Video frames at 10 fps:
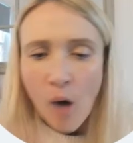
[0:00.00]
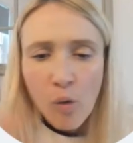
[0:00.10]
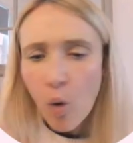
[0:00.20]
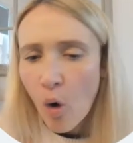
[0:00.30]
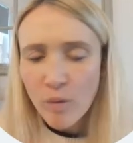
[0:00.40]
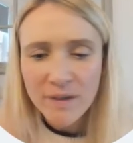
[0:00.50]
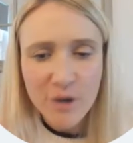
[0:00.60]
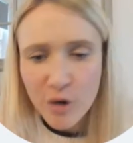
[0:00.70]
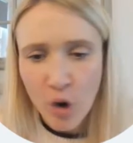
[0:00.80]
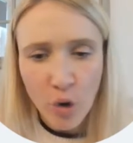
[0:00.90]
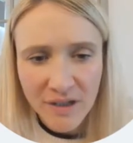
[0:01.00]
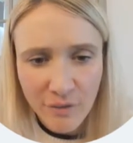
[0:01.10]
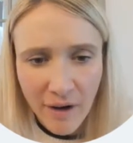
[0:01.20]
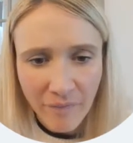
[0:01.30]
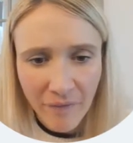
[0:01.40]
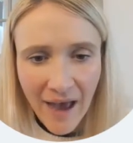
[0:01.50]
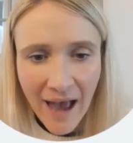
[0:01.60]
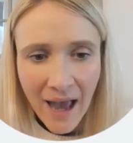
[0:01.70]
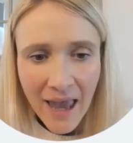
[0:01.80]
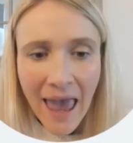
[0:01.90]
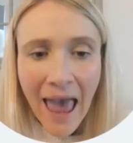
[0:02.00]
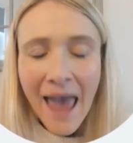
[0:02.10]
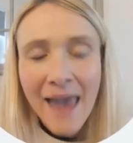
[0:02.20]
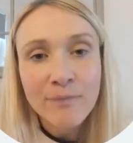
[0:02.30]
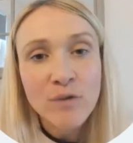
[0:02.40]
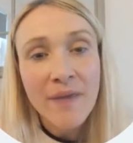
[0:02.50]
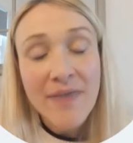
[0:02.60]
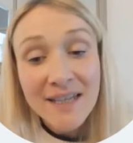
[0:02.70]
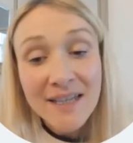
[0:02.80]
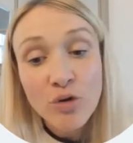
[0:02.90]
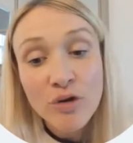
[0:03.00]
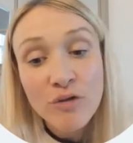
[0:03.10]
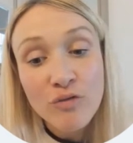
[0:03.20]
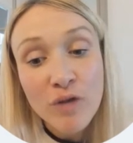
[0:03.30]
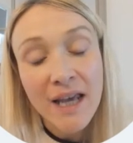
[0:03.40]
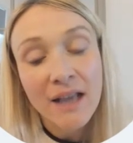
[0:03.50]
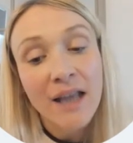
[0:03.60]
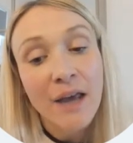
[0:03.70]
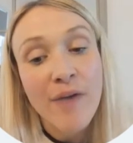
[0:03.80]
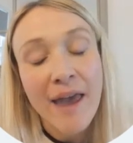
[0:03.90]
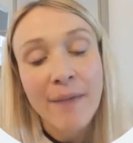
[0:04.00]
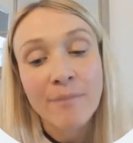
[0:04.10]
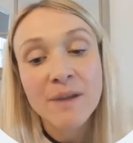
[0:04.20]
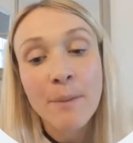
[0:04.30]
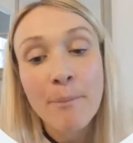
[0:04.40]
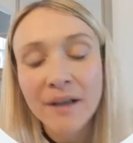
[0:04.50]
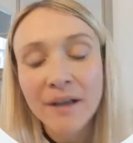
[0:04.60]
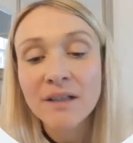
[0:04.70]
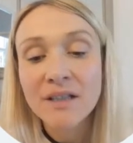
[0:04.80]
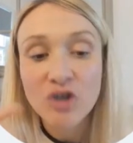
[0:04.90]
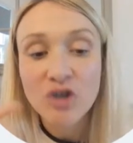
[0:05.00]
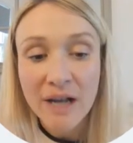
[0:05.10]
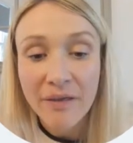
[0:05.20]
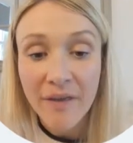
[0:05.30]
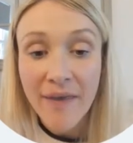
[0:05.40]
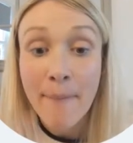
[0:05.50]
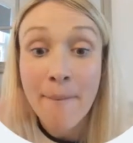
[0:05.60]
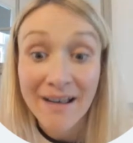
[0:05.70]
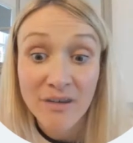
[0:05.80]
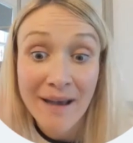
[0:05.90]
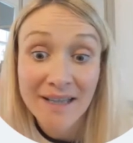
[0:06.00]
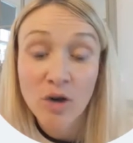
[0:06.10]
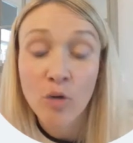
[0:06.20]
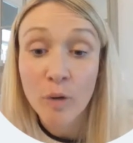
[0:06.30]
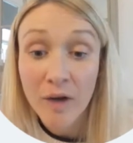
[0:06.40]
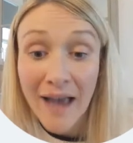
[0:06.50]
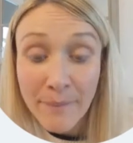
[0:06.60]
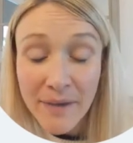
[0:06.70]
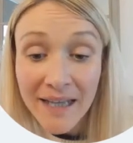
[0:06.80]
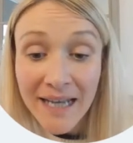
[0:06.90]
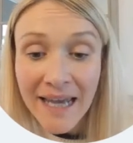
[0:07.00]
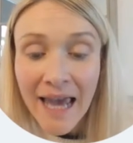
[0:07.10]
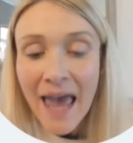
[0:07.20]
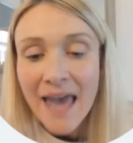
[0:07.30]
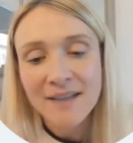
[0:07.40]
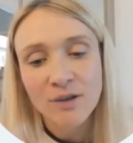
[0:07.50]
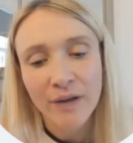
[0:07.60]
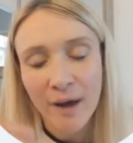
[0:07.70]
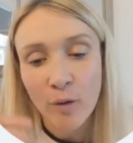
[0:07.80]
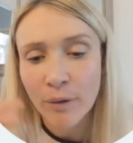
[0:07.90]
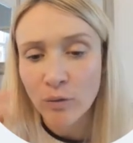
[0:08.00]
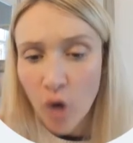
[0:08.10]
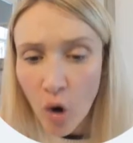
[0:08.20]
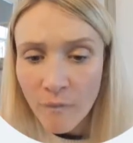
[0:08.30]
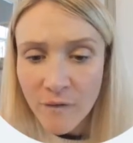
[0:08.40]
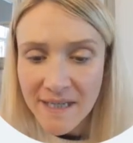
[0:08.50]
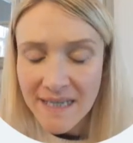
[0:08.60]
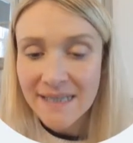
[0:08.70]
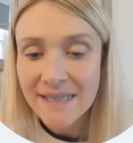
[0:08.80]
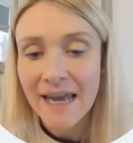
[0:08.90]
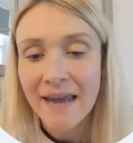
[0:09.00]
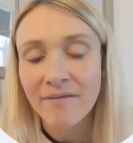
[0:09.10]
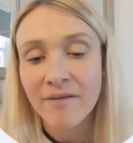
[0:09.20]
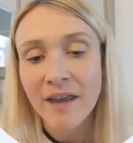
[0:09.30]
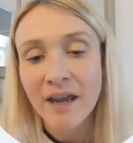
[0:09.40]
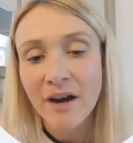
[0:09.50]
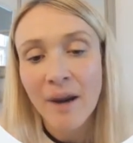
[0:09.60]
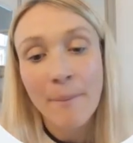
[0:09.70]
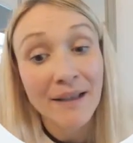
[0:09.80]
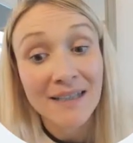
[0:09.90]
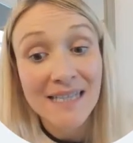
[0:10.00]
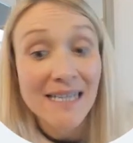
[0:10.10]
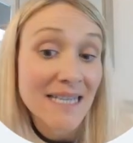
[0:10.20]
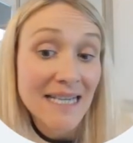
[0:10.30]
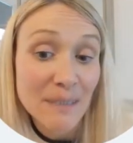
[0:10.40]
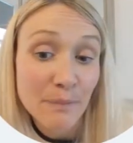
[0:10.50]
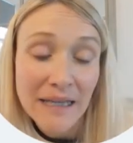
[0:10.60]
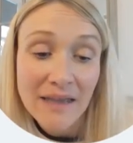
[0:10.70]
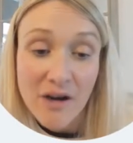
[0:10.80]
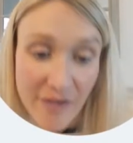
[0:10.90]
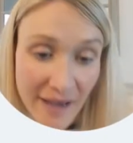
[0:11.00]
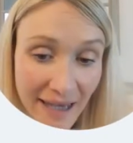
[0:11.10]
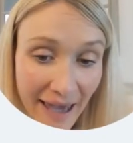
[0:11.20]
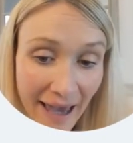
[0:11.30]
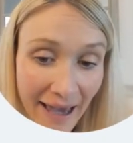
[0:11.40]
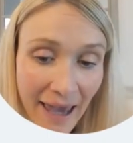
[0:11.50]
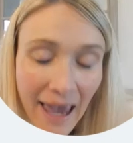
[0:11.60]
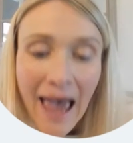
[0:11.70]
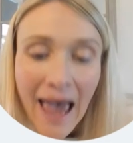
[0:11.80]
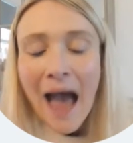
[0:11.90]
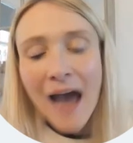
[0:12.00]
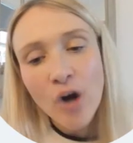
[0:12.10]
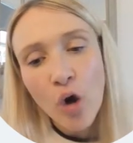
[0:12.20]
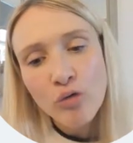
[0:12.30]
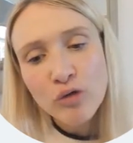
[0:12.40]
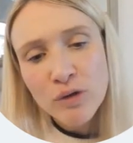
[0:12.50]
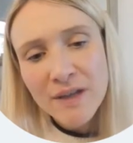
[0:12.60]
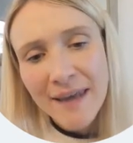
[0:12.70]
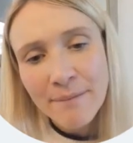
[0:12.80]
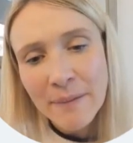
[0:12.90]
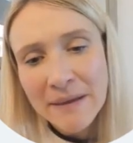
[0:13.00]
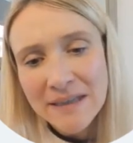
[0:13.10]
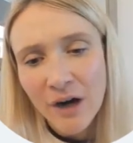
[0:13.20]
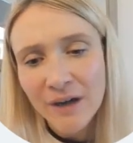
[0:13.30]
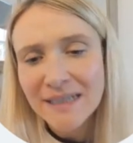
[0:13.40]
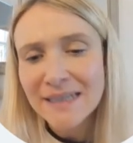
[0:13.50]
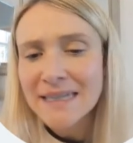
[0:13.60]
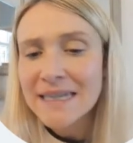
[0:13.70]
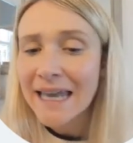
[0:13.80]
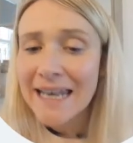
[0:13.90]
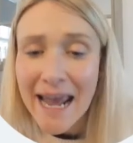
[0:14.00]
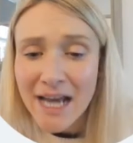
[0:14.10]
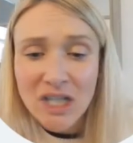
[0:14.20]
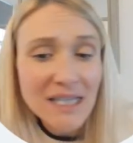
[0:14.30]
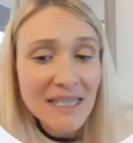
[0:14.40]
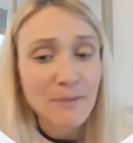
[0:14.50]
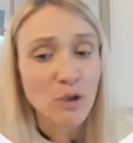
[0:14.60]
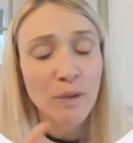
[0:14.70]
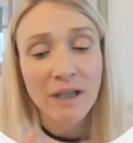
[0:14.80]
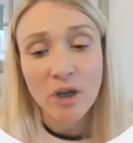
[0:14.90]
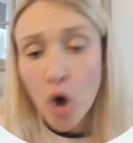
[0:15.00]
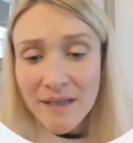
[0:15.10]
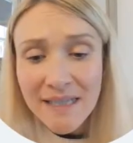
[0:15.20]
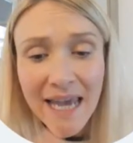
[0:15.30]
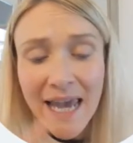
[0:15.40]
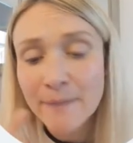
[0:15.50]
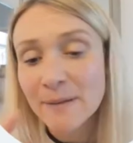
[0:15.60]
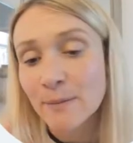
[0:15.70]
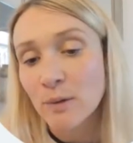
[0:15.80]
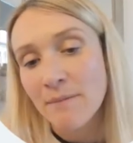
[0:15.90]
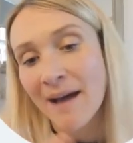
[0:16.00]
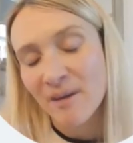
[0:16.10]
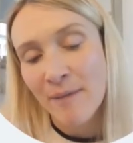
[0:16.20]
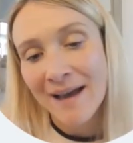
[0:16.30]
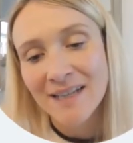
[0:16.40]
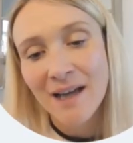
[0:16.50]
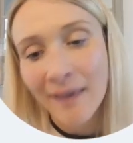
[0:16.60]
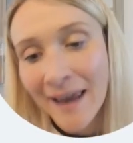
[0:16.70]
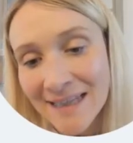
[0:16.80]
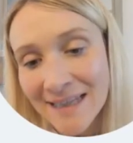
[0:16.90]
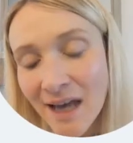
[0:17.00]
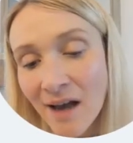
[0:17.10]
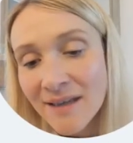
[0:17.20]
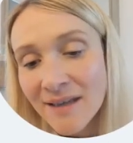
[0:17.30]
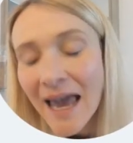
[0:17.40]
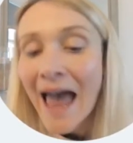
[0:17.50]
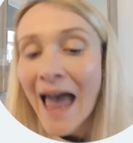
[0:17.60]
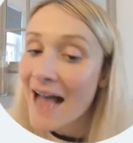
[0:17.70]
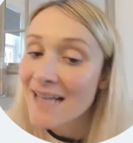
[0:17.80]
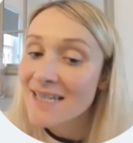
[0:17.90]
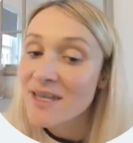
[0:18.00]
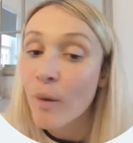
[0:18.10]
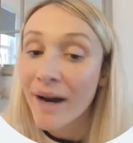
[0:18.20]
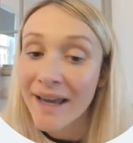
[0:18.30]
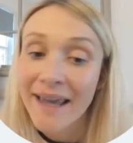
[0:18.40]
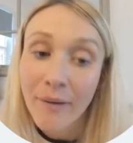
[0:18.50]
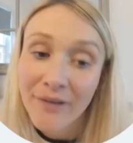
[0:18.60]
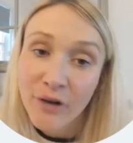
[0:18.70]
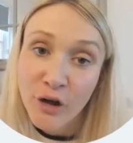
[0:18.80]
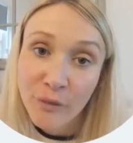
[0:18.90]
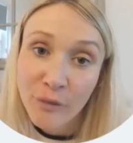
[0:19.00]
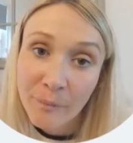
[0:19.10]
What was their thoughts around that? And this is going to really allow them to build and strengthen that mathematical vocabulary. It's going to help build confidence in their ability to explain their thinking, and also to then maybe start to see connections between concepts, between mathematical ideas as they're working with you.